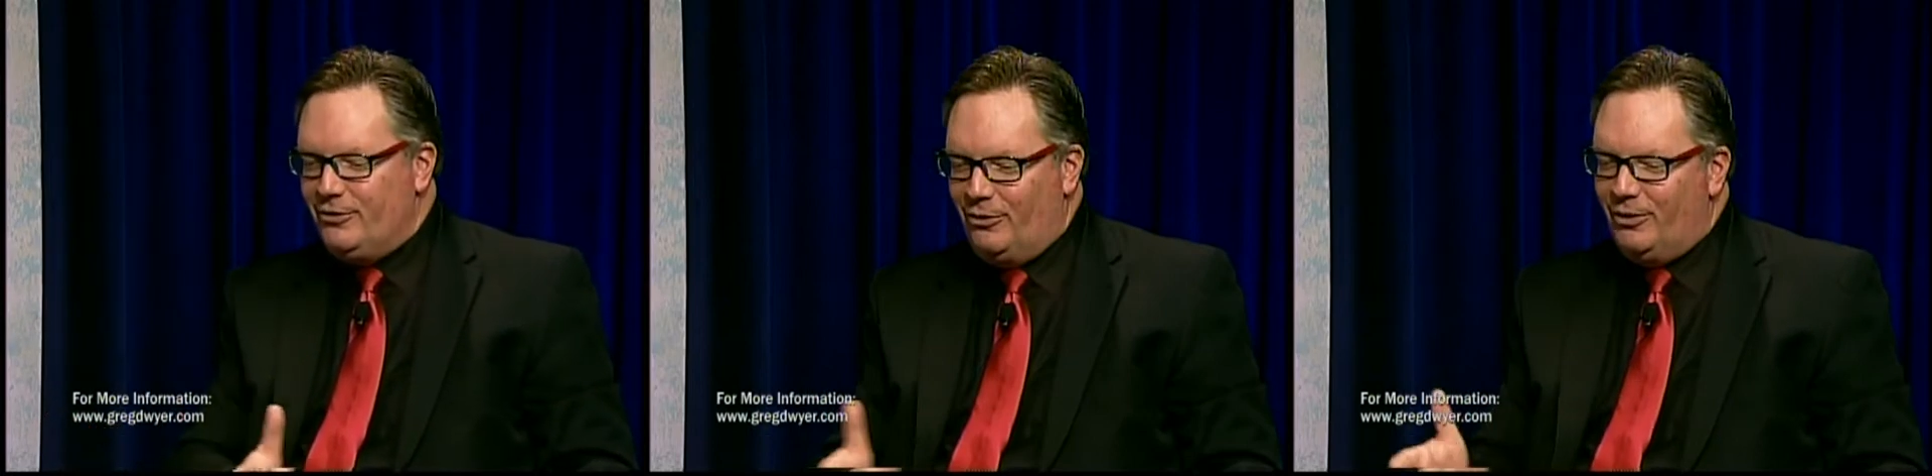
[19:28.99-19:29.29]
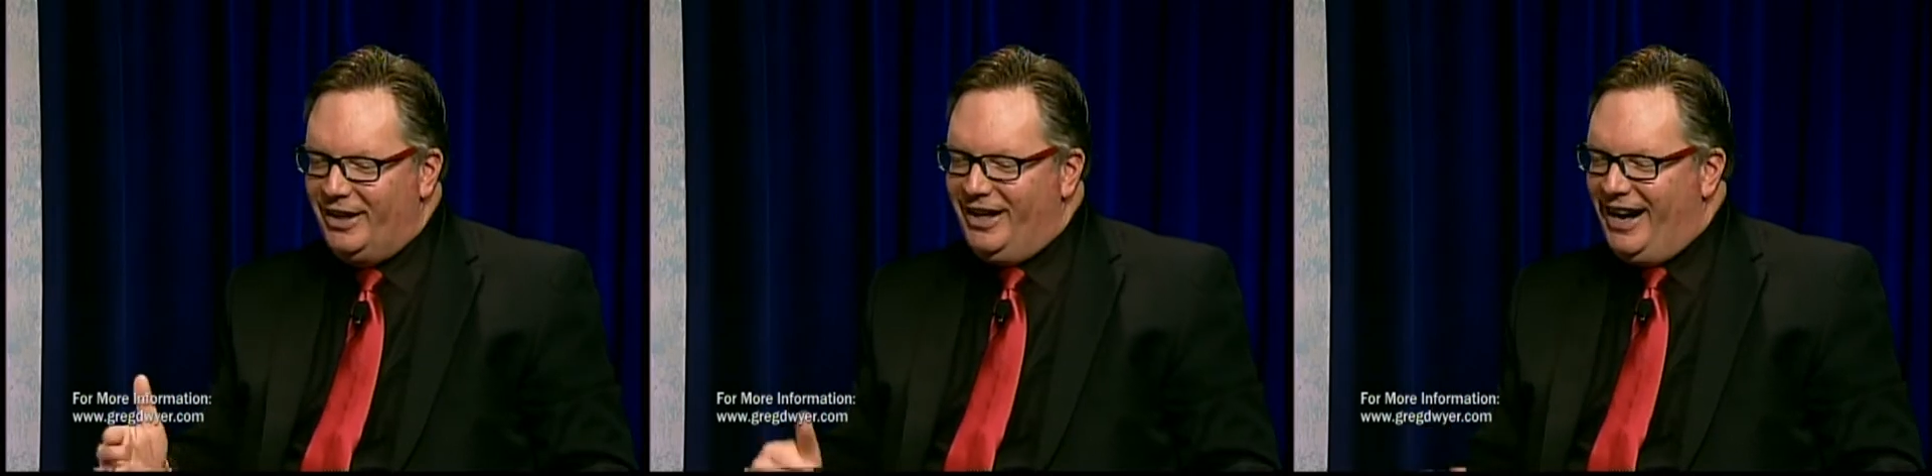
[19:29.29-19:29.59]
So
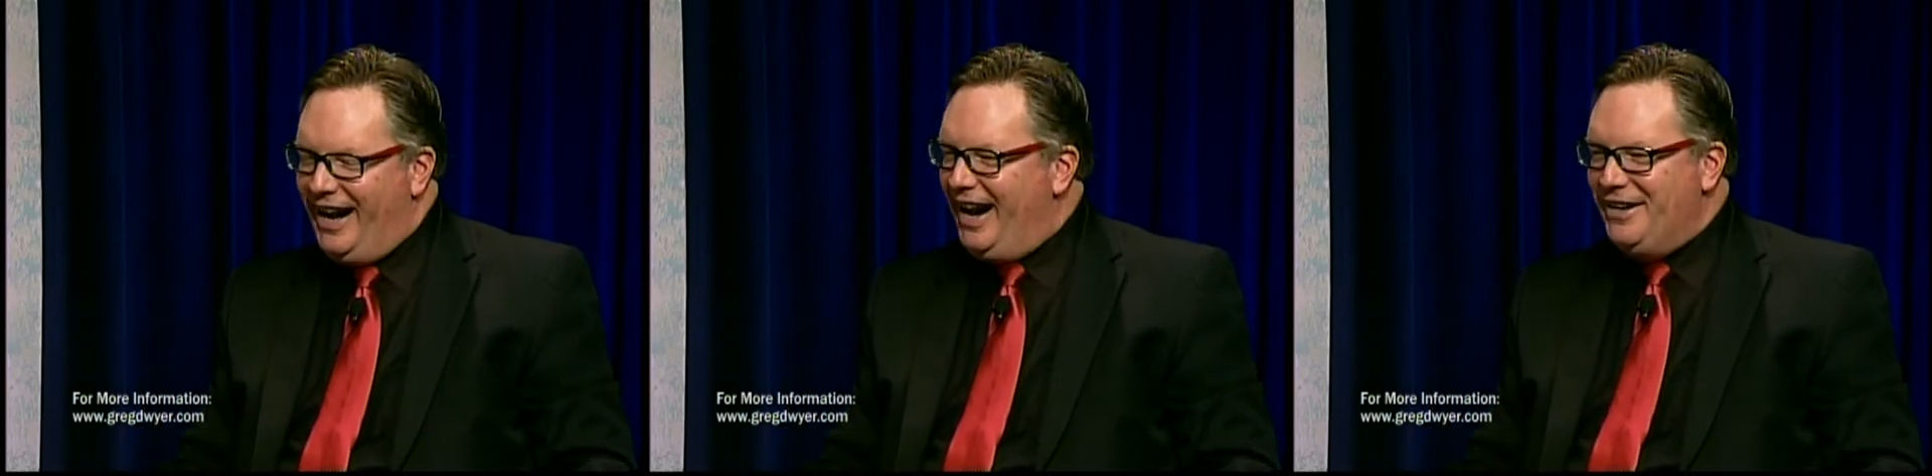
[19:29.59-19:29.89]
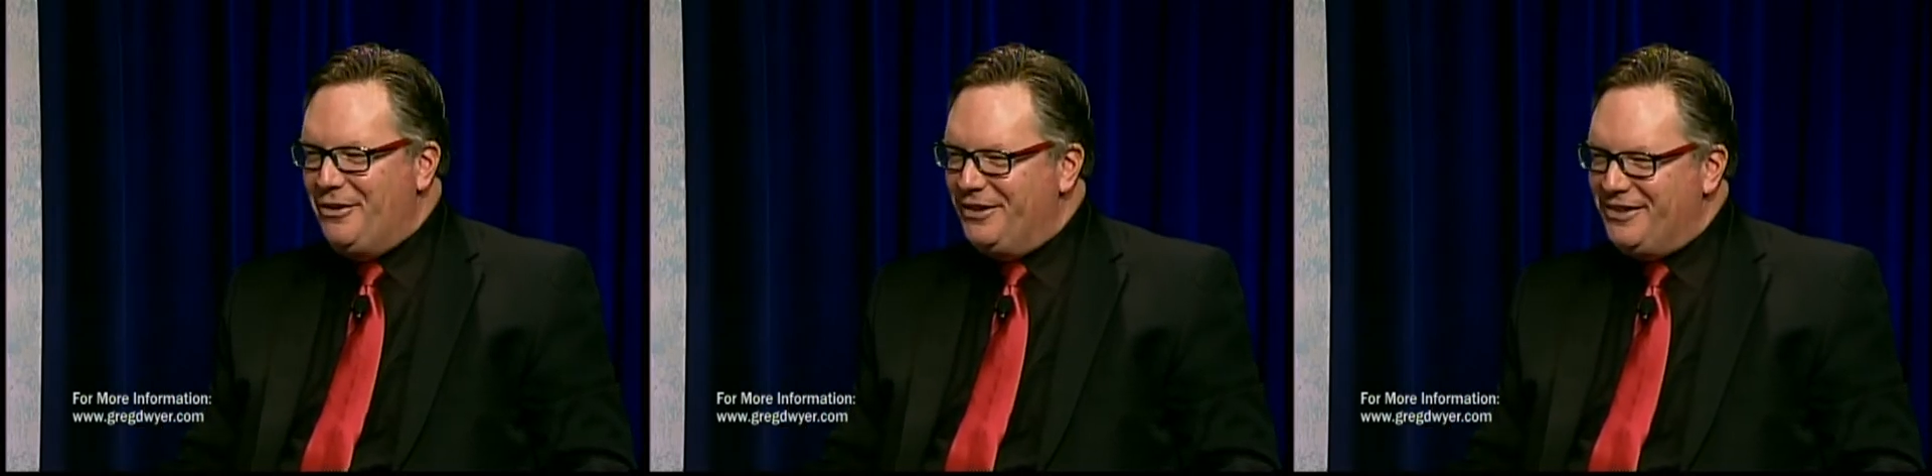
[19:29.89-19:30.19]
I
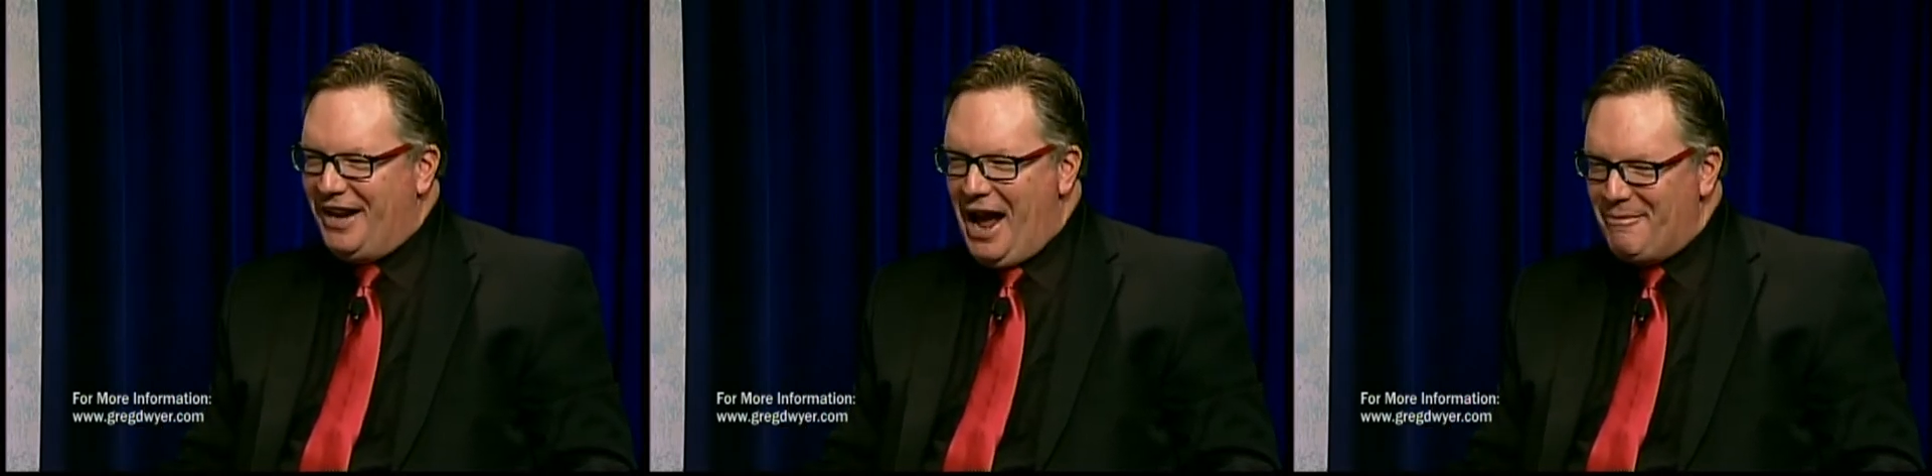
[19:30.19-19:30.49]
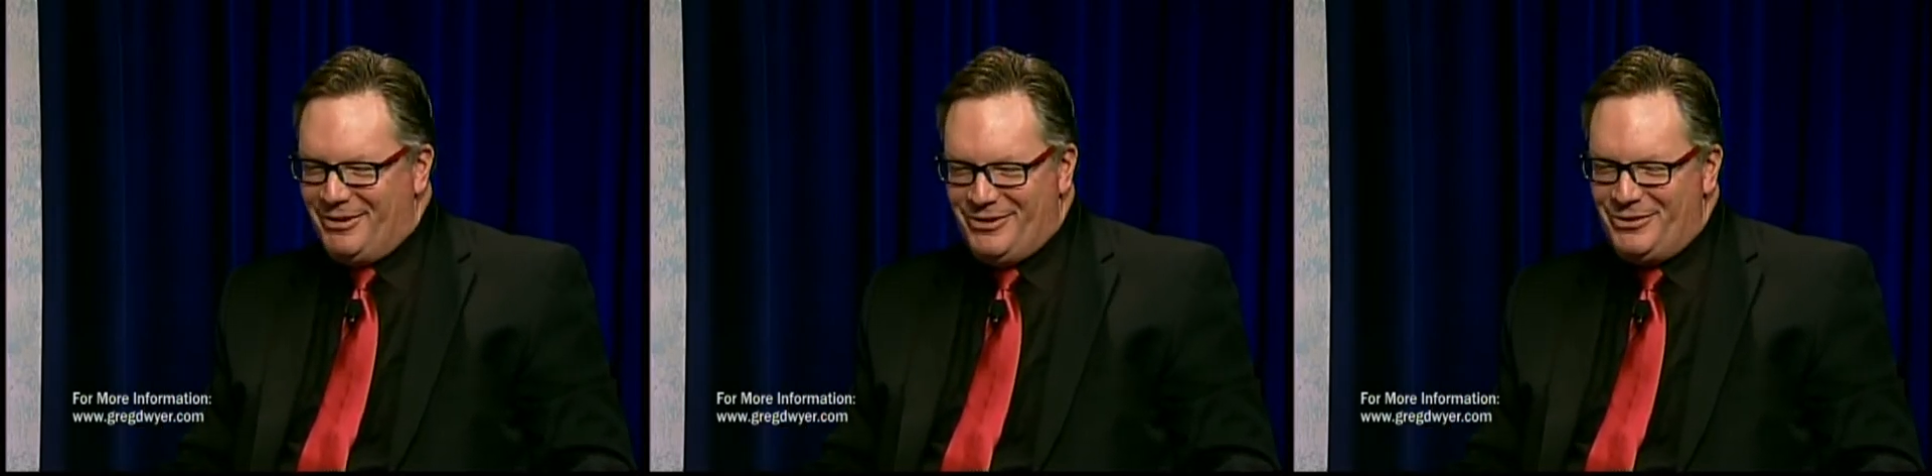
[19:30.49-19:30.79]
know it's going to
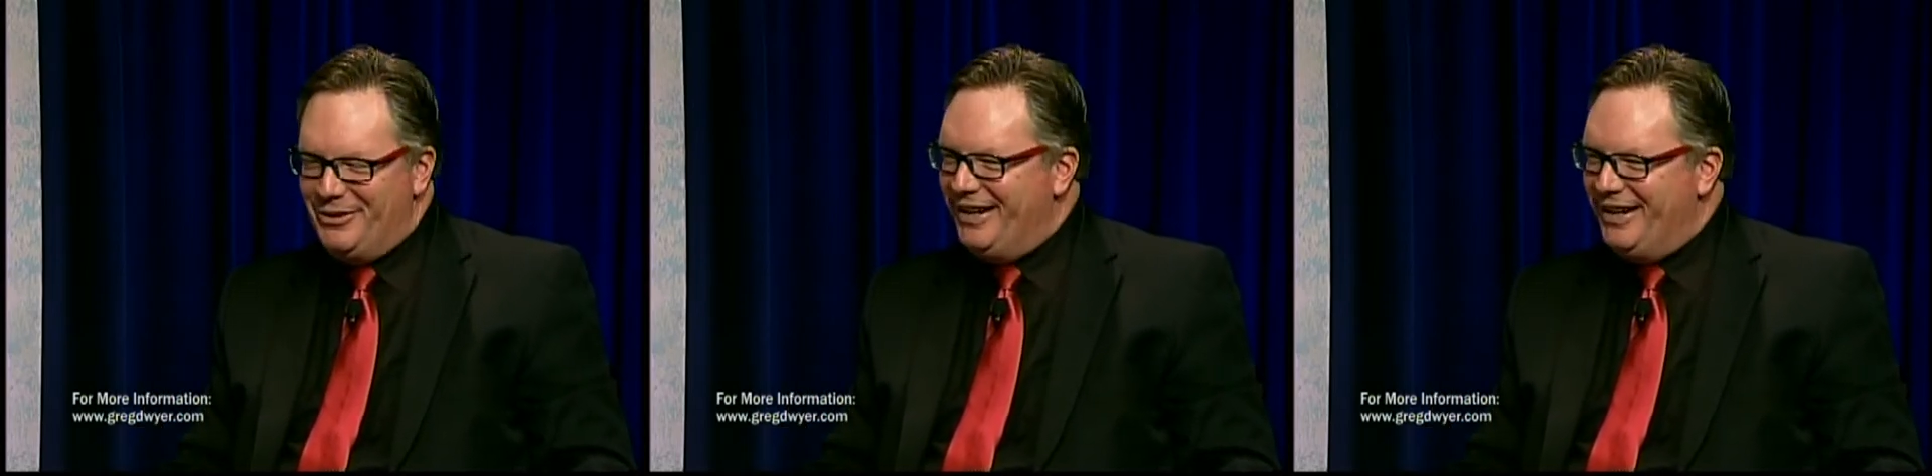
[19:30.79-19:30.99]
happen soon.